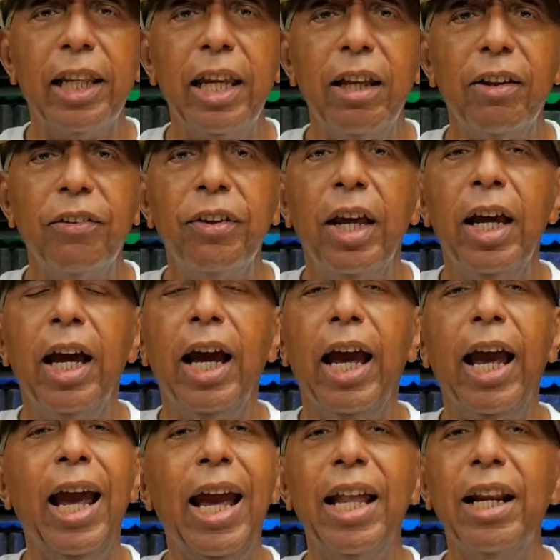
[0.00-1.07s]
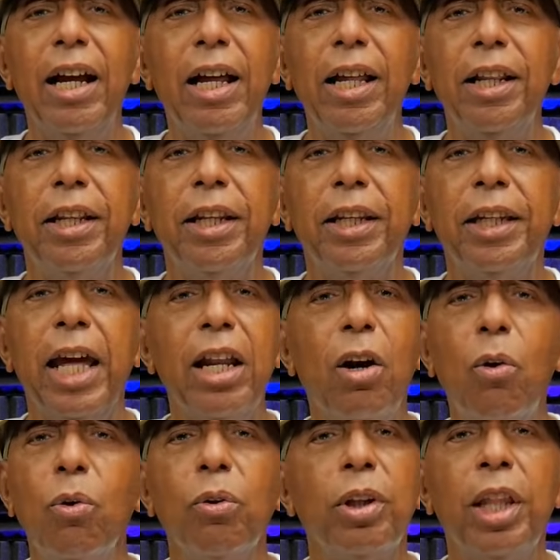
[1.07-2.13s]
is, and they
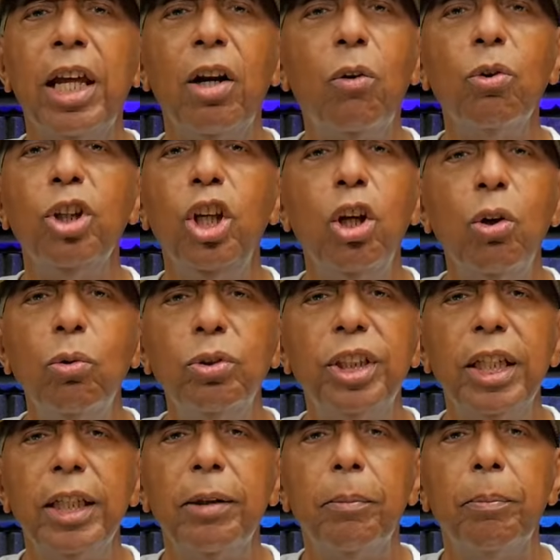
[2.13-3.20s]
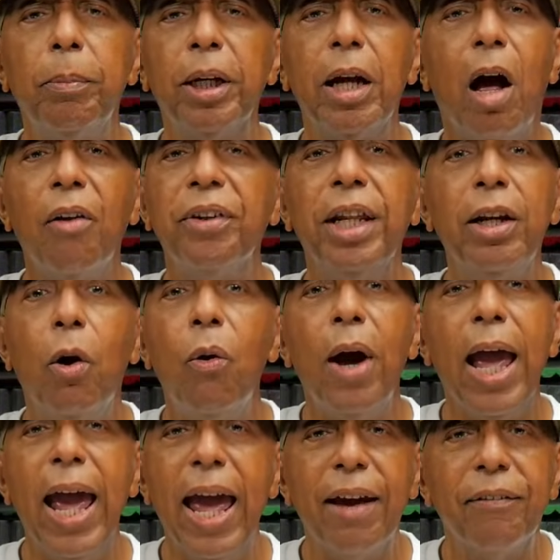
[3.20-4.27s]
don't use it because they don't
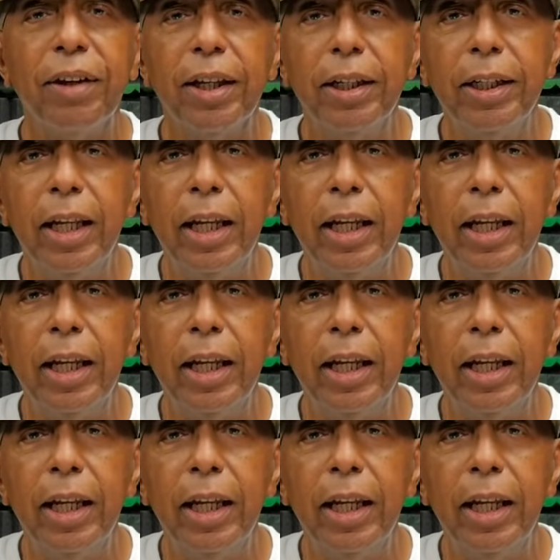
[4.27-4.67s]
have it.